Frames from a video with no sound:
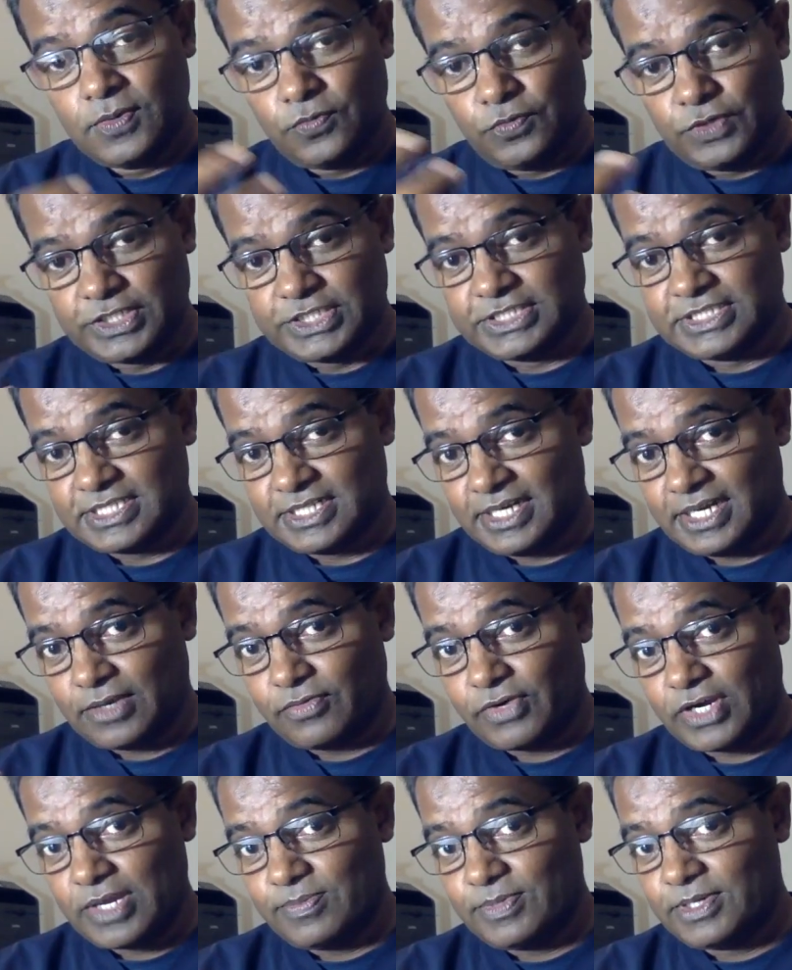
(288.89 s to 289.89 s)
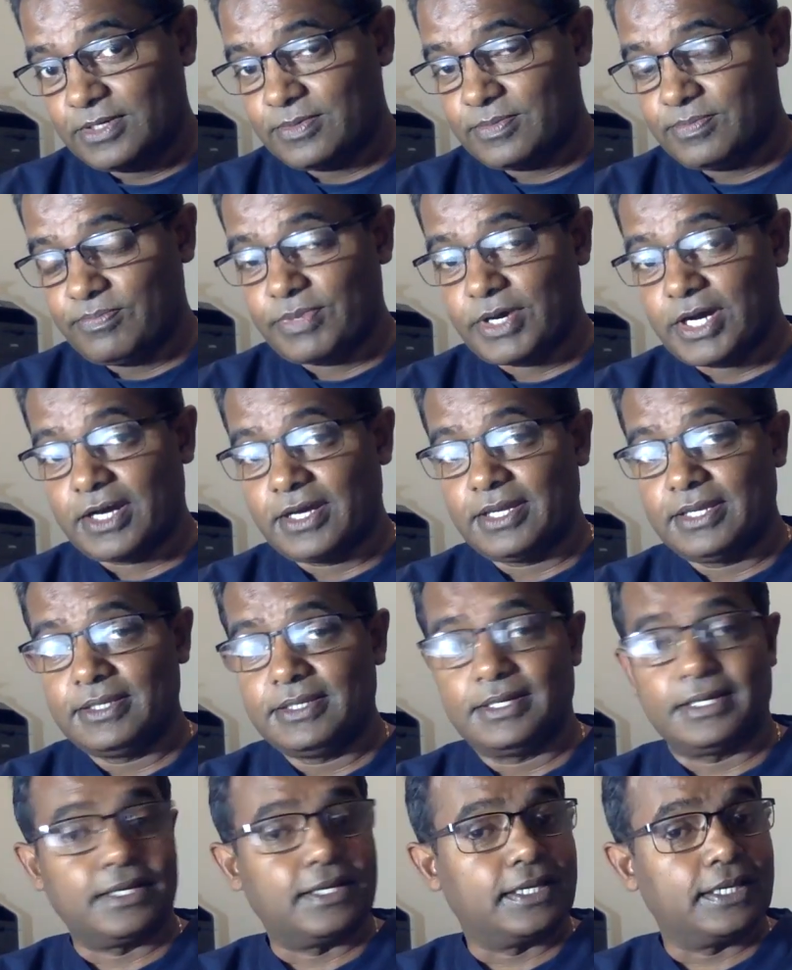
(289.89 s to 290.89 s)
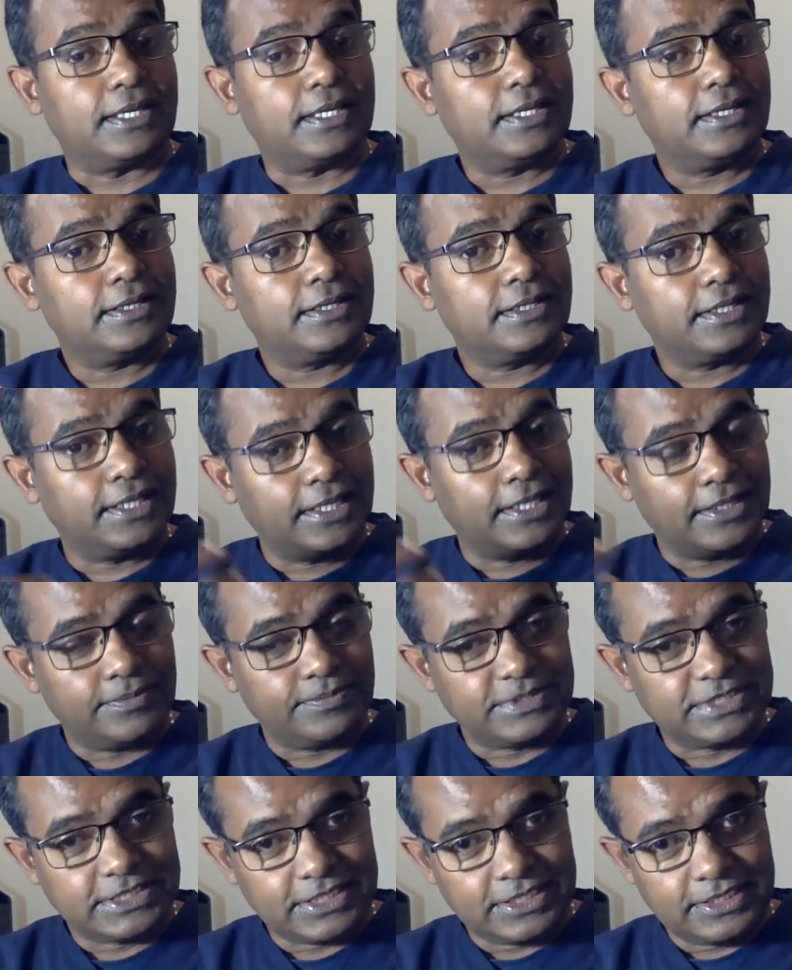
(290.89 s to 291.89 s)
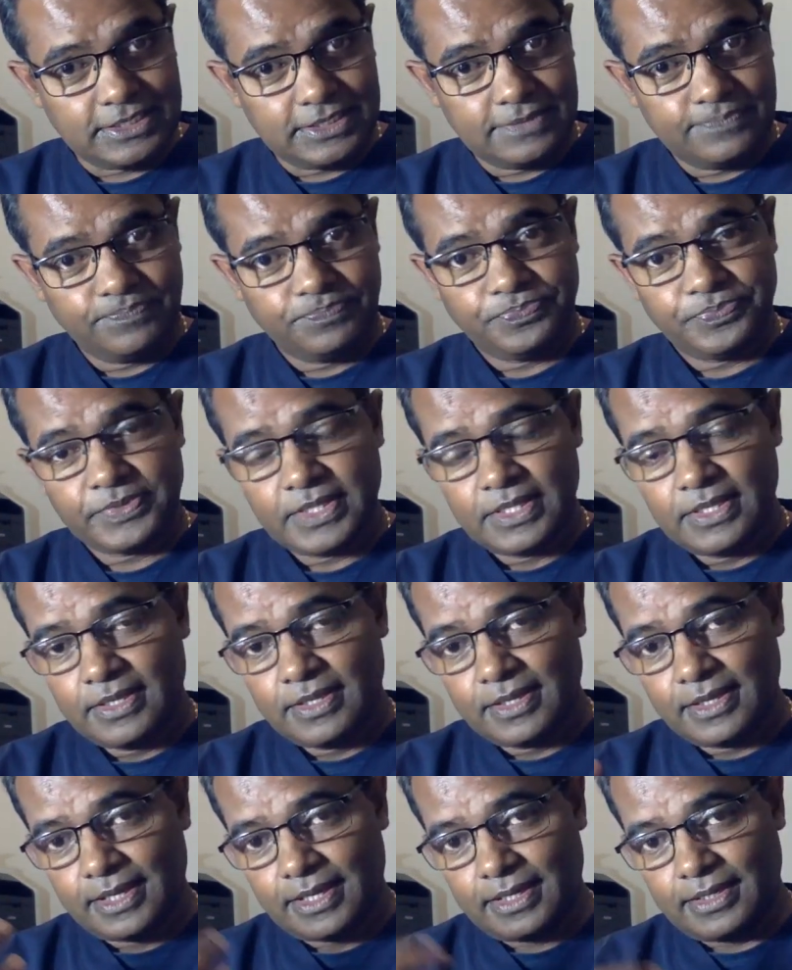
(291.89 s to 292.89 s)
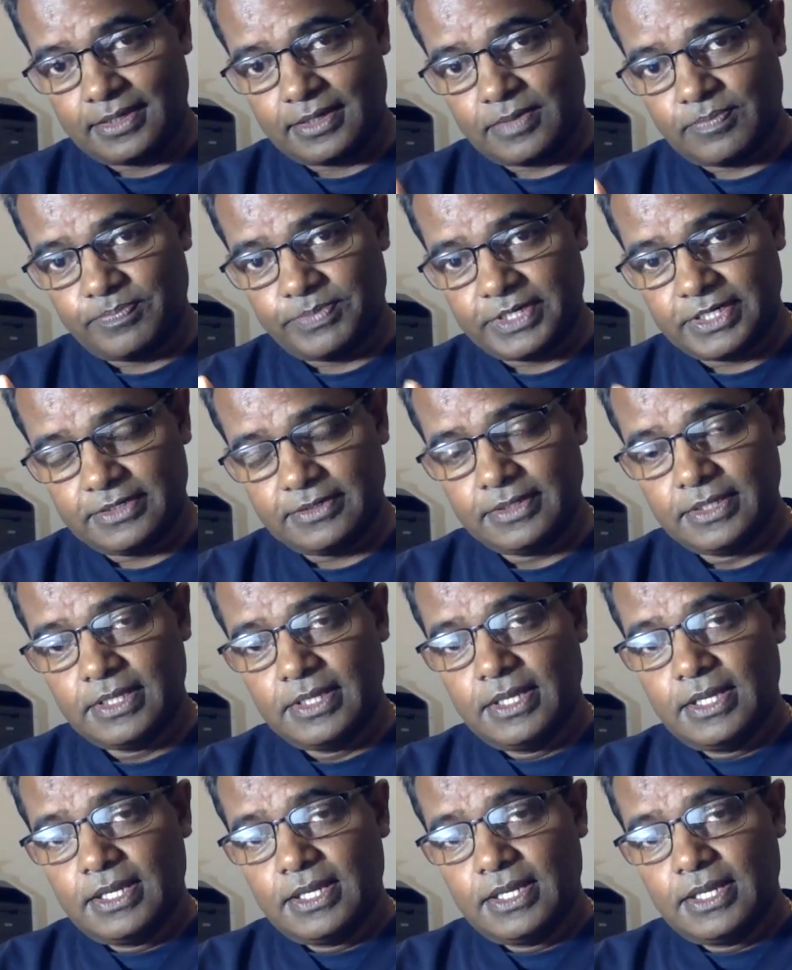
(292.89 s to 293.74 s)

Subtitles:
which is a requirement by, again, AMC and APRA.